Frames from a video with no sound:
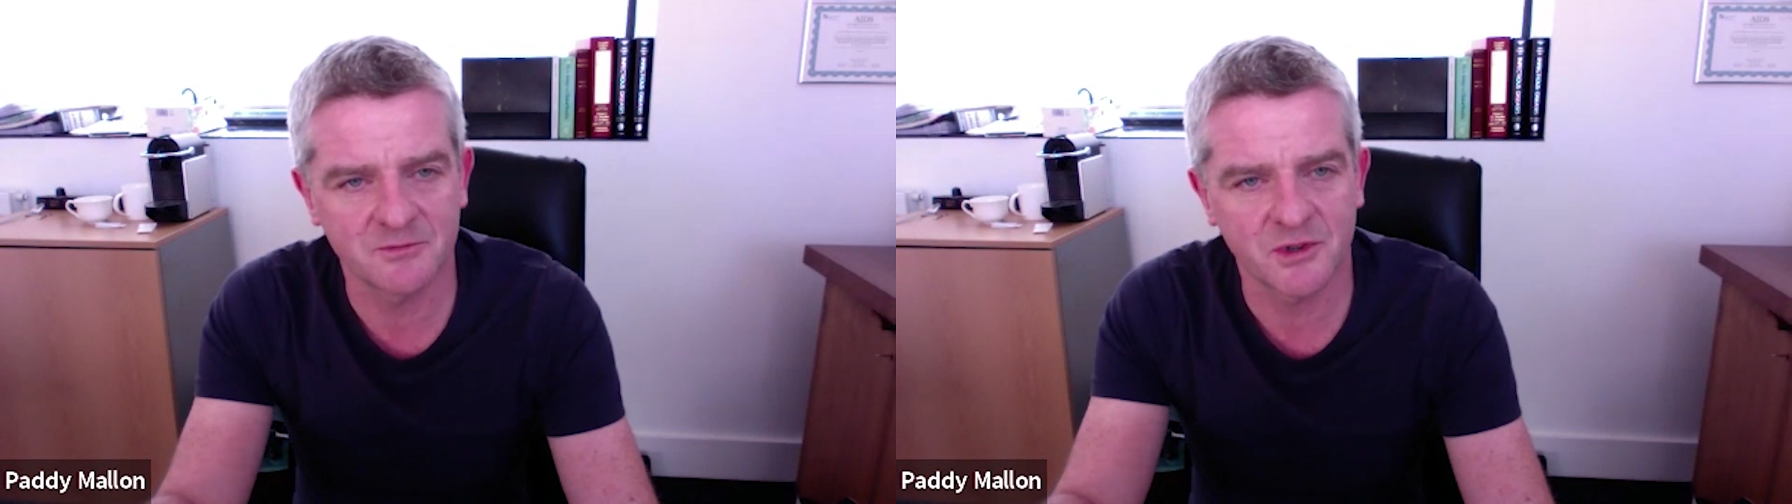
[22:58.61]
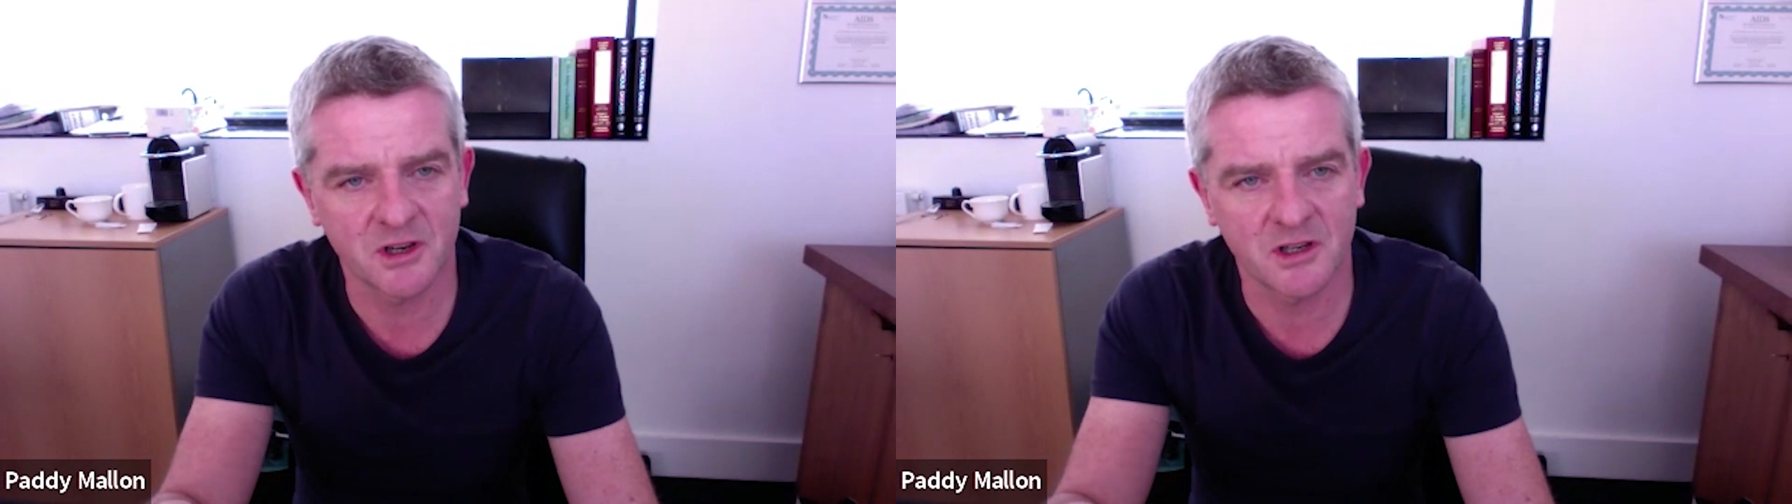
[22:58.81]

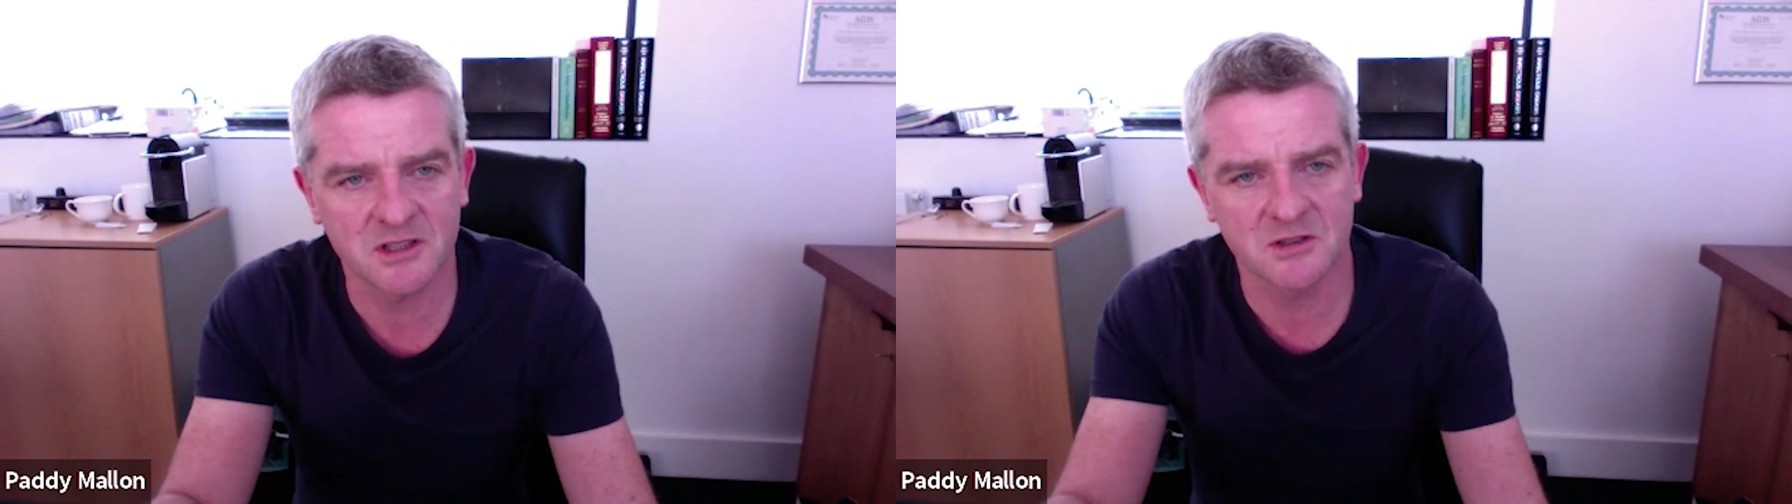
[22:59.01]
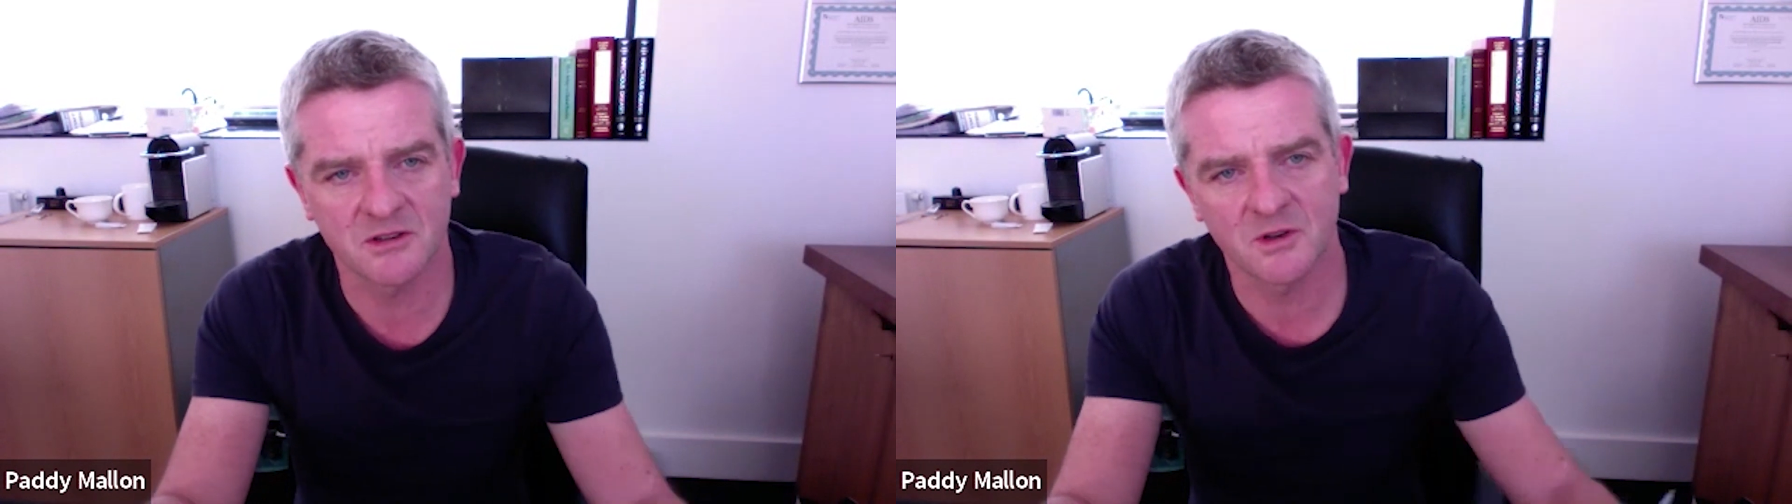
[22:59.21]
but it
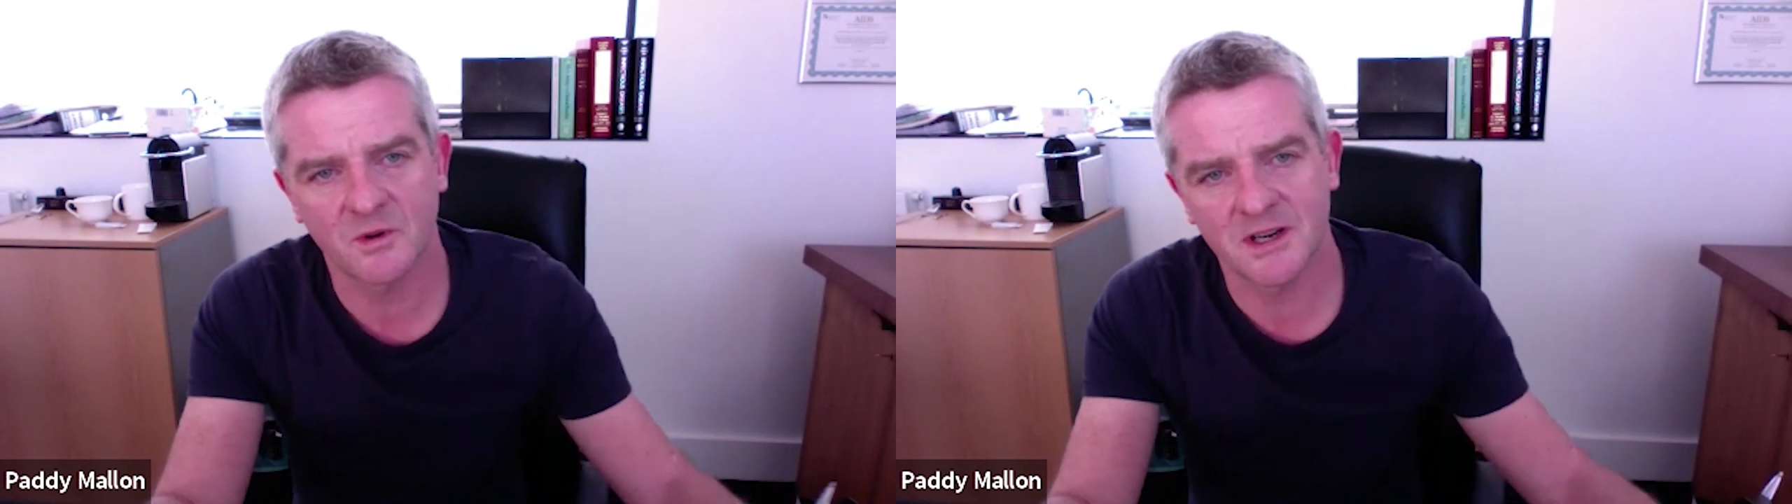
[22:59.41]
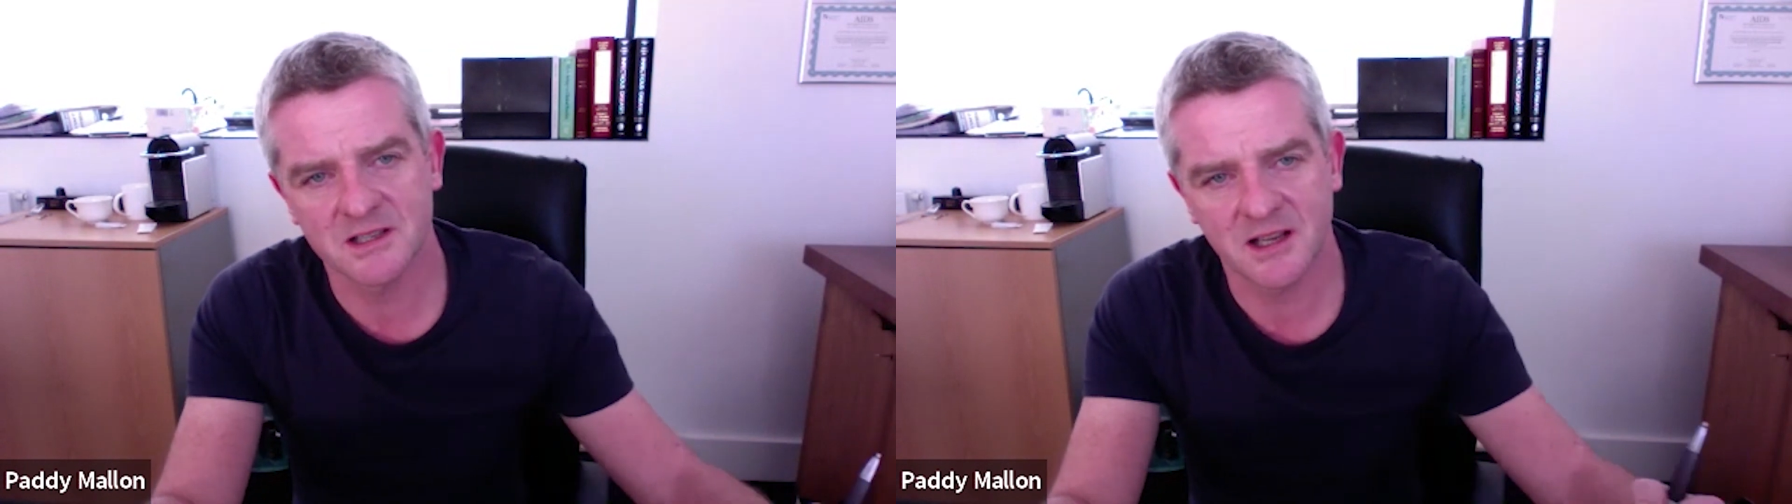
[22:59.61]
also
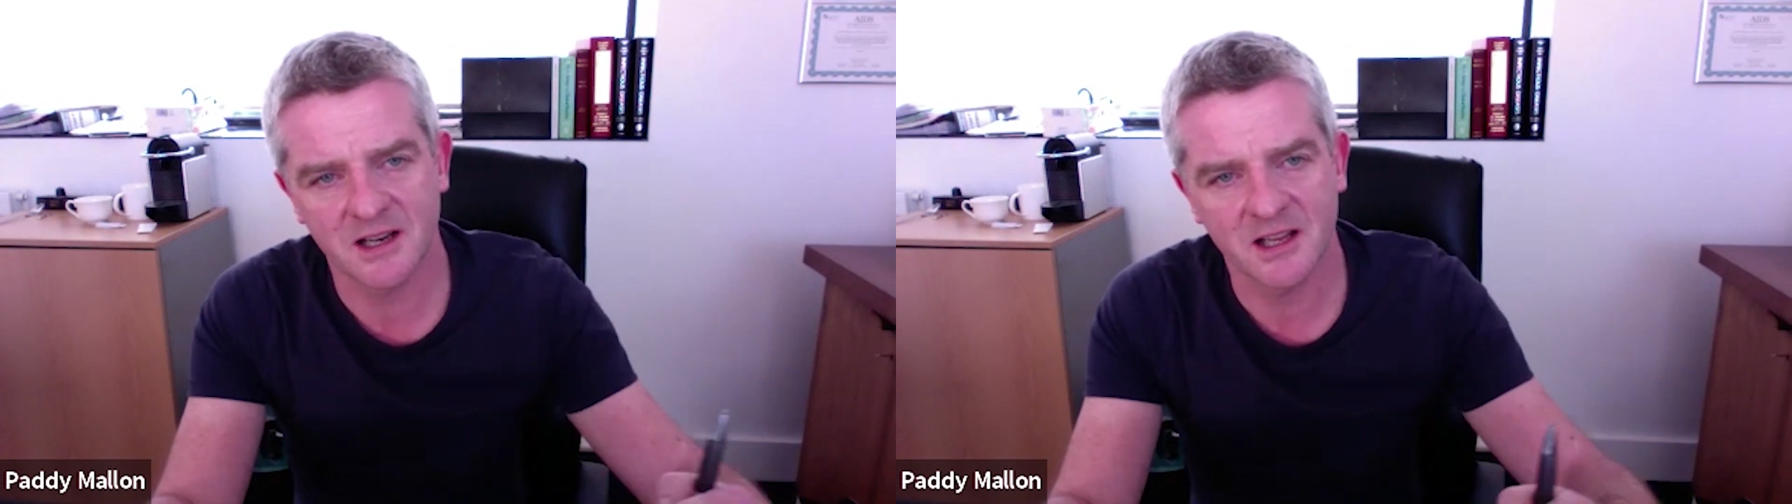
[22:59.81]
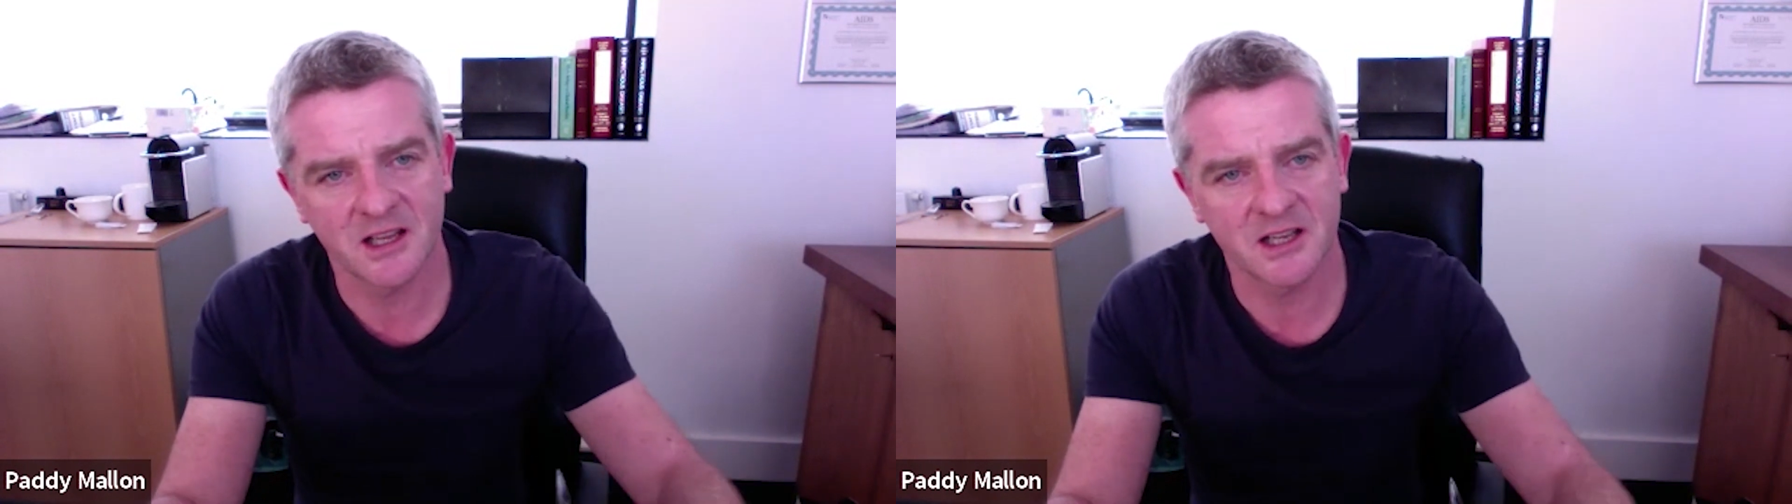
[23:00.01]
requires that
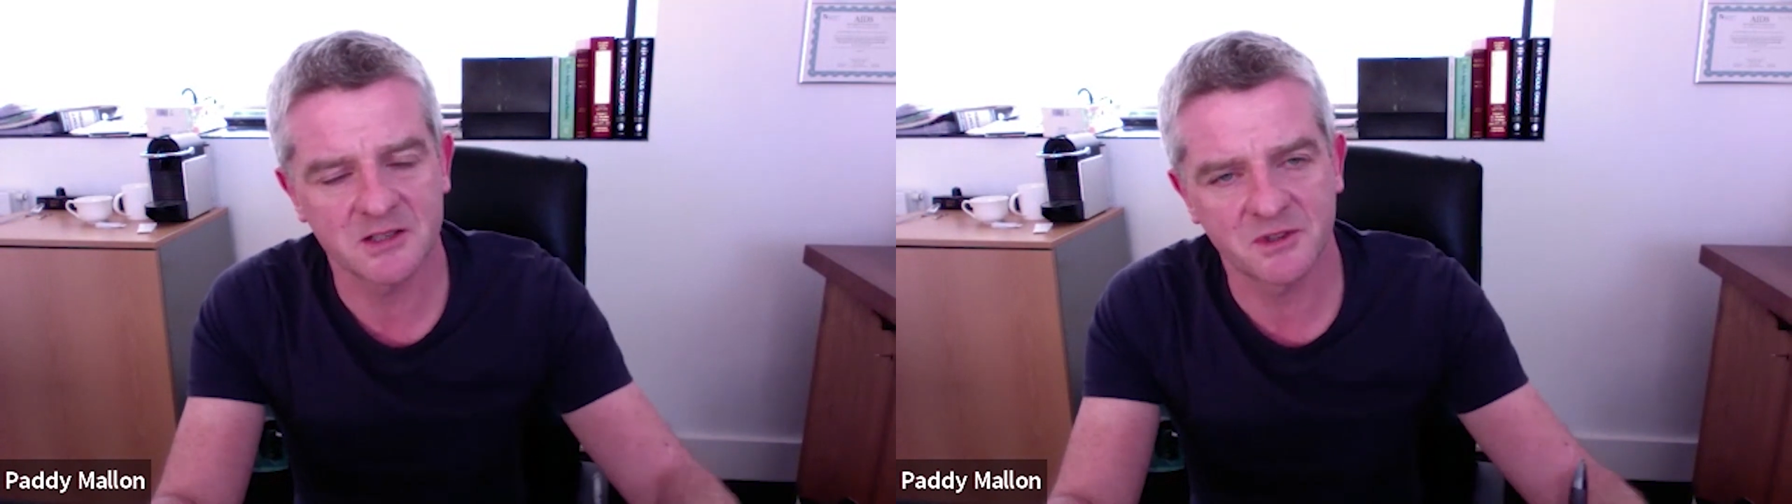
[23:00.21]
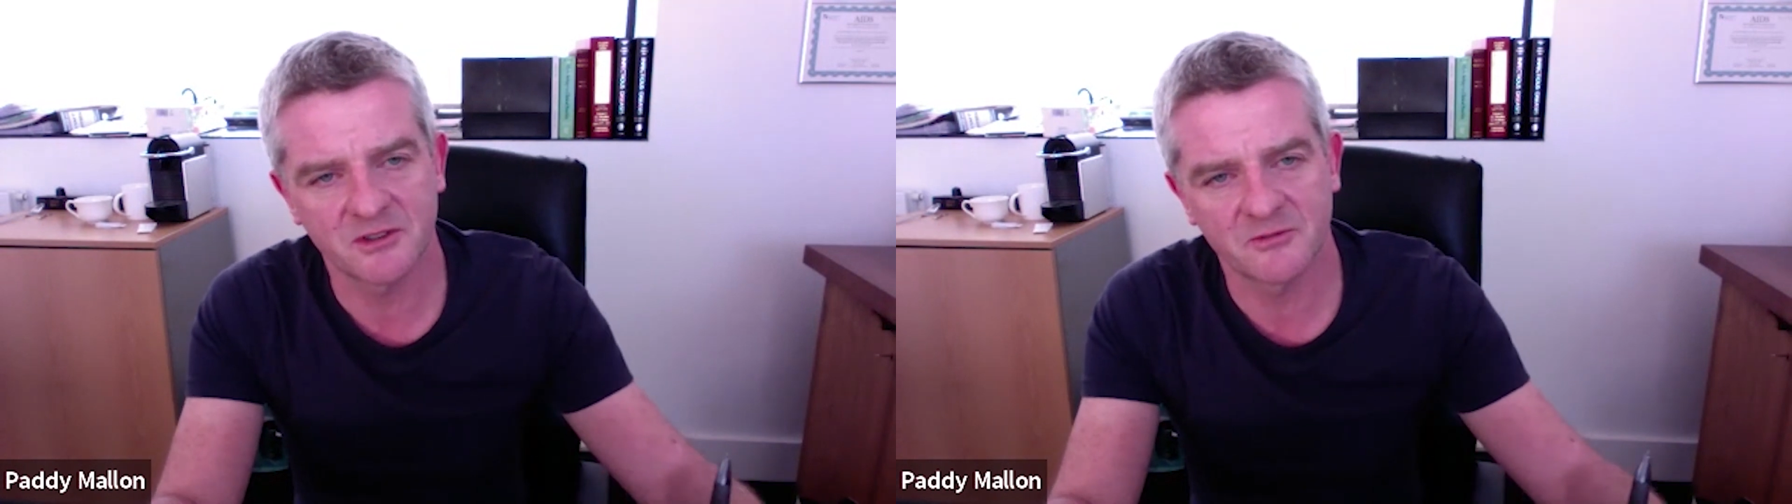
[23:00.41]

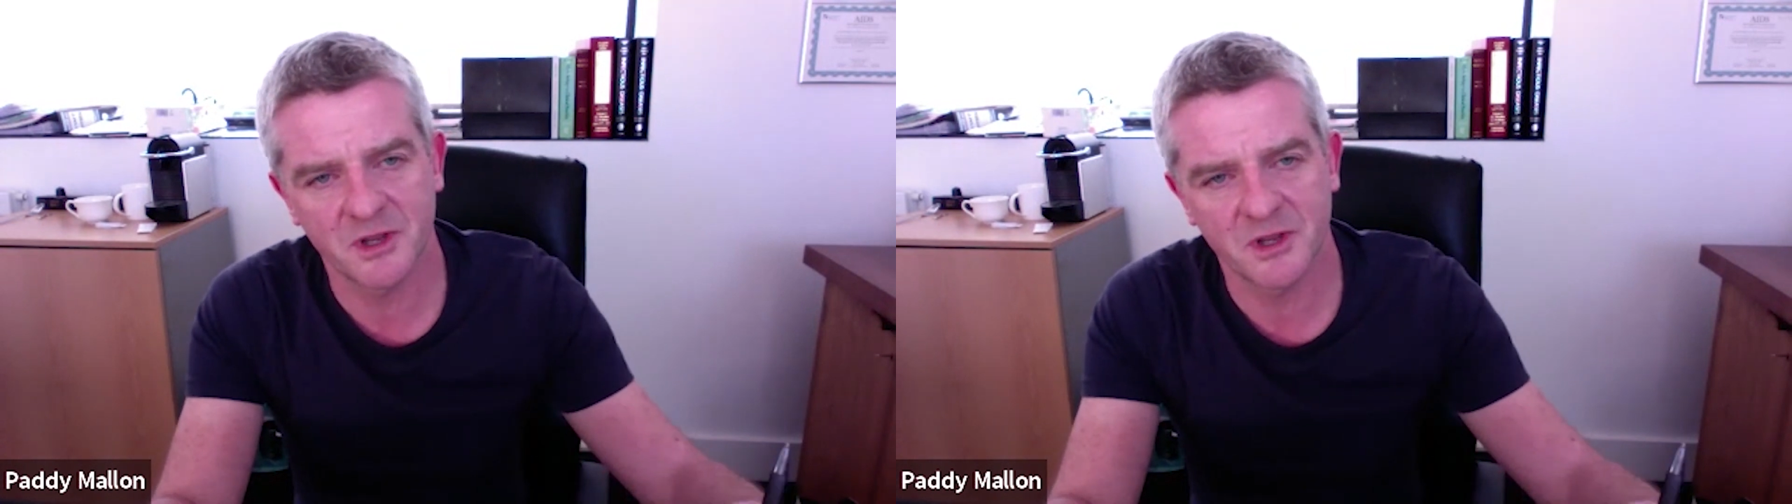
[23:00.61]
engagement of